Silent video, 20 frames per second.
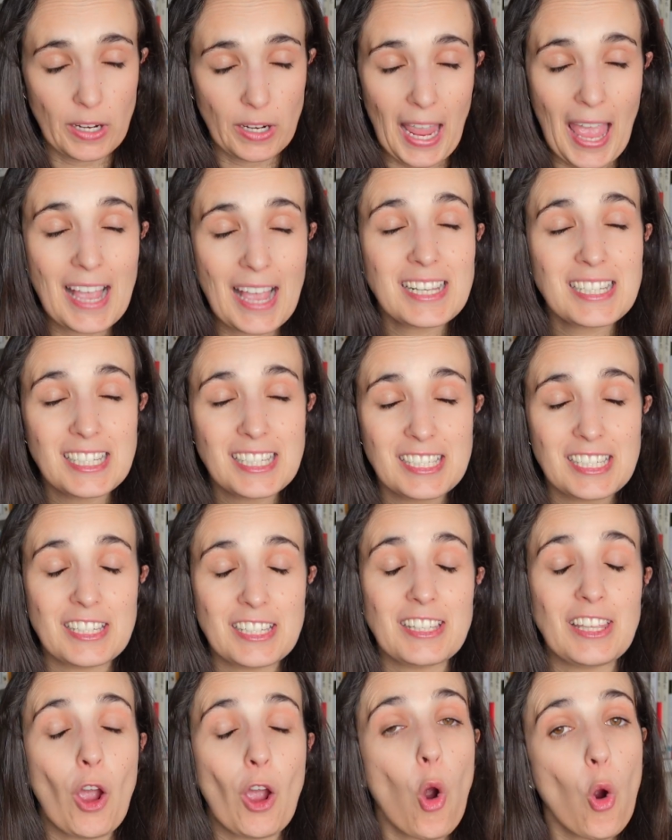exiting
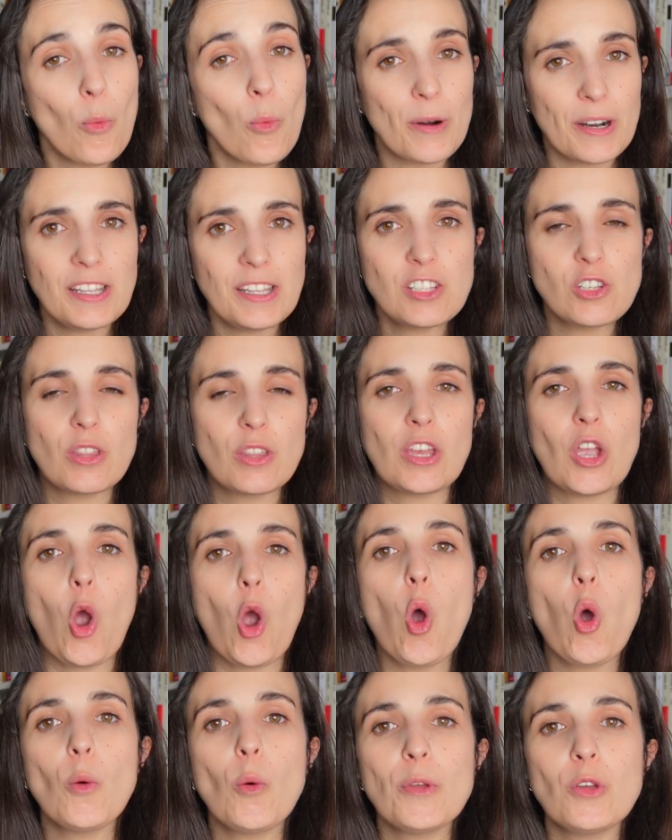the ovary, so the
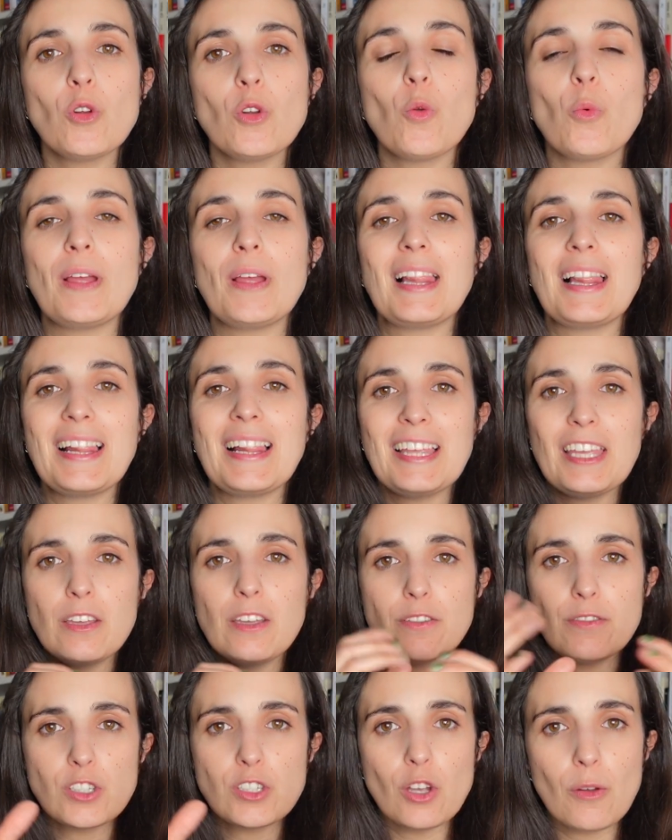ovule will
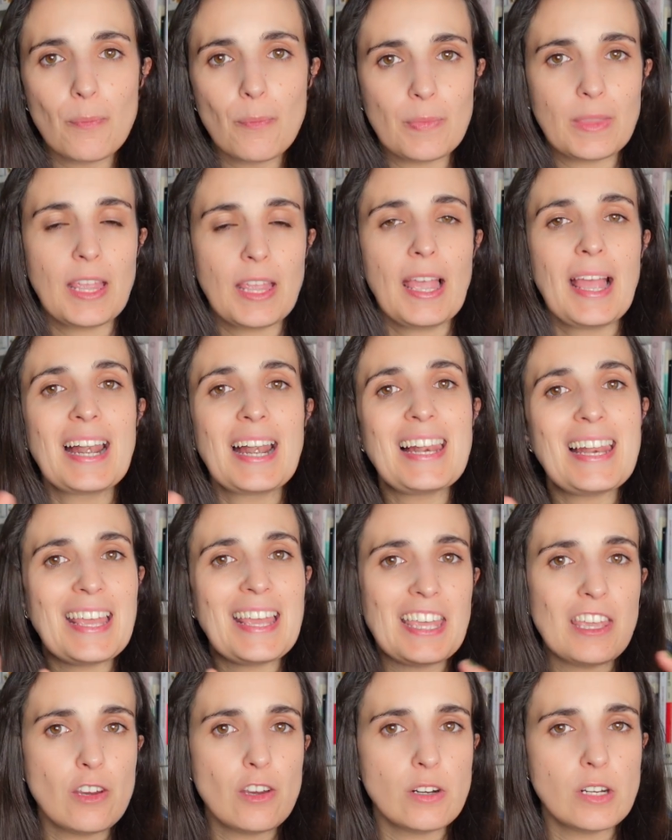leave some
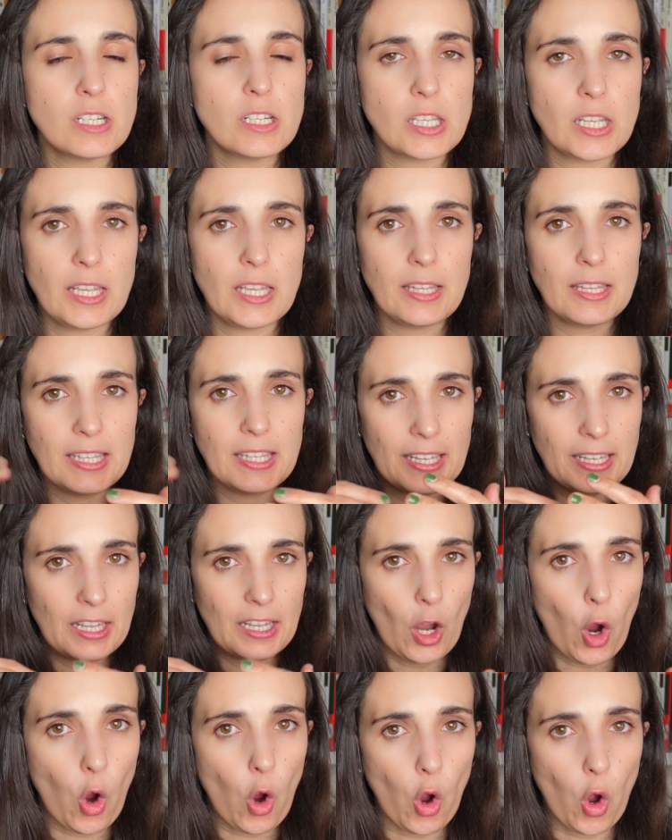layers in the
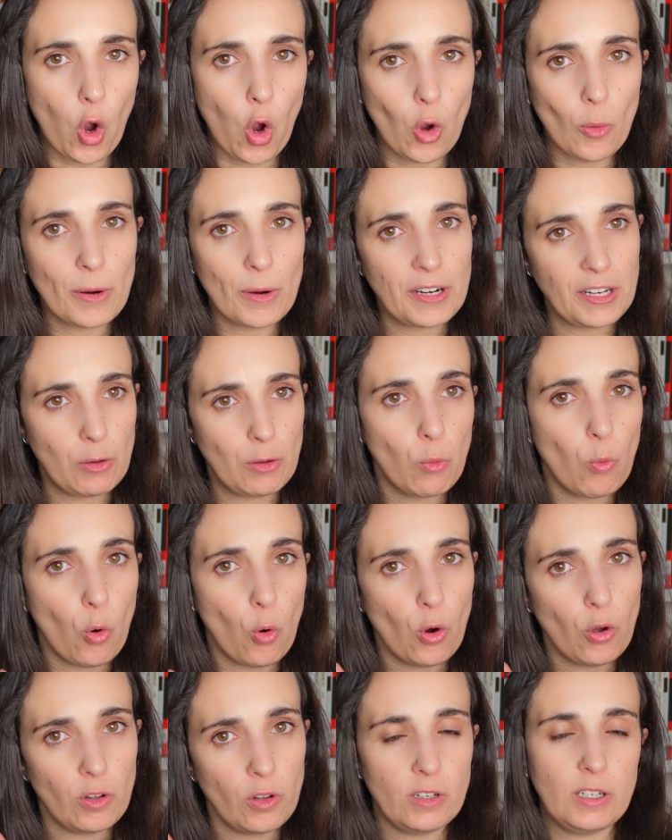ovary
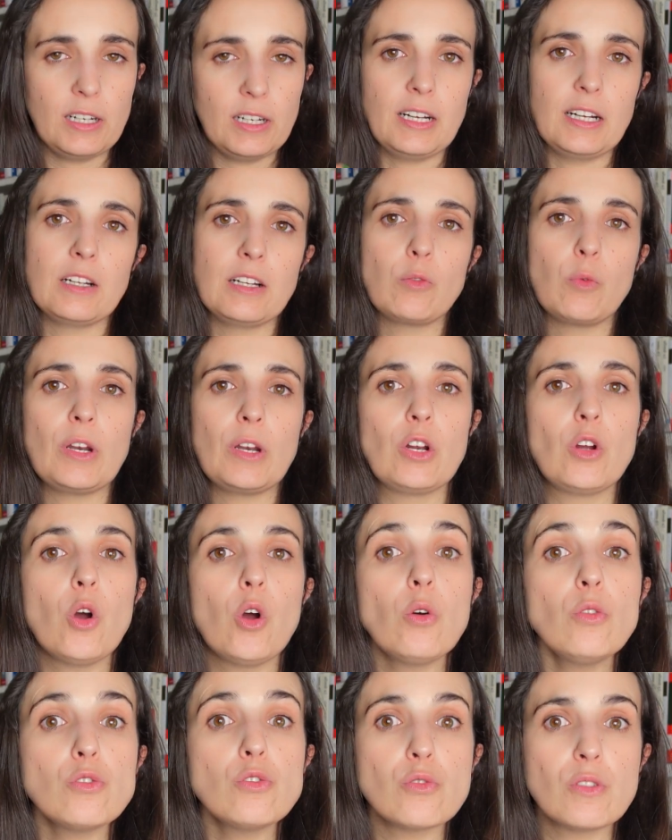wall and will
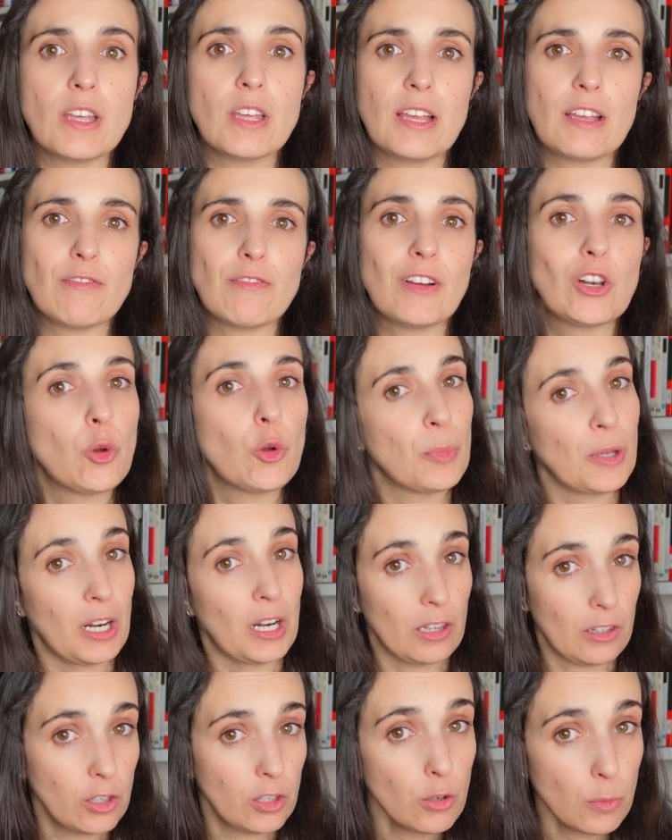go to the
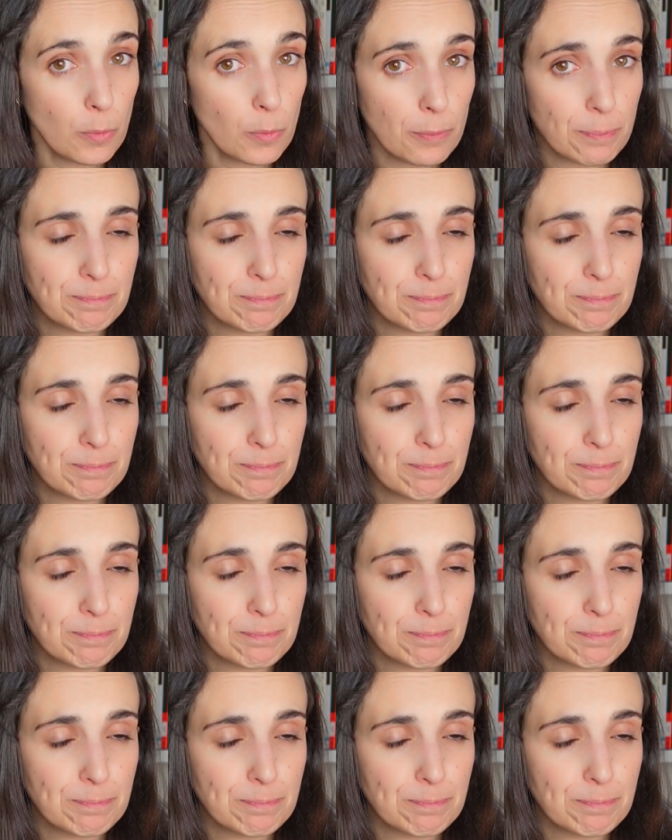fallopian tube.